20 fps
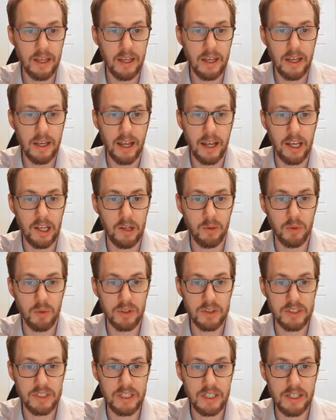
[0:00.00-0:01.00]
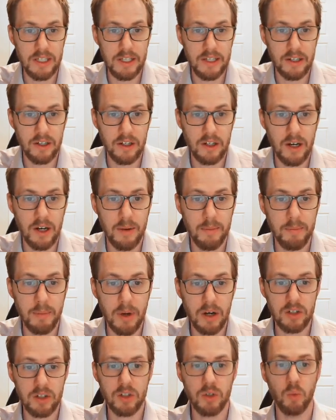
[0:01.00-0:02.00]
And we'll see here,
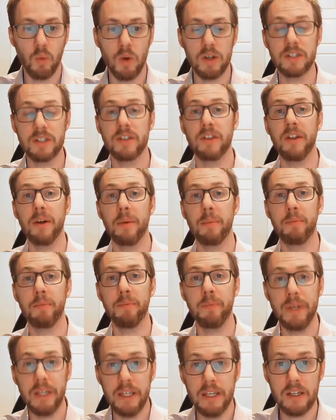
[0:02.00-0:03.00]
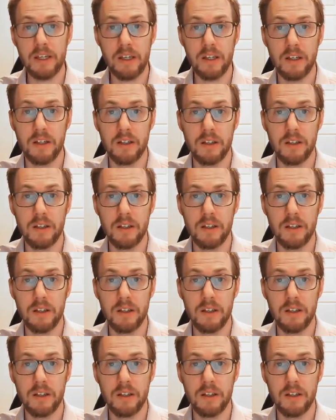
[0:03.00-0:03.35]
March was the peak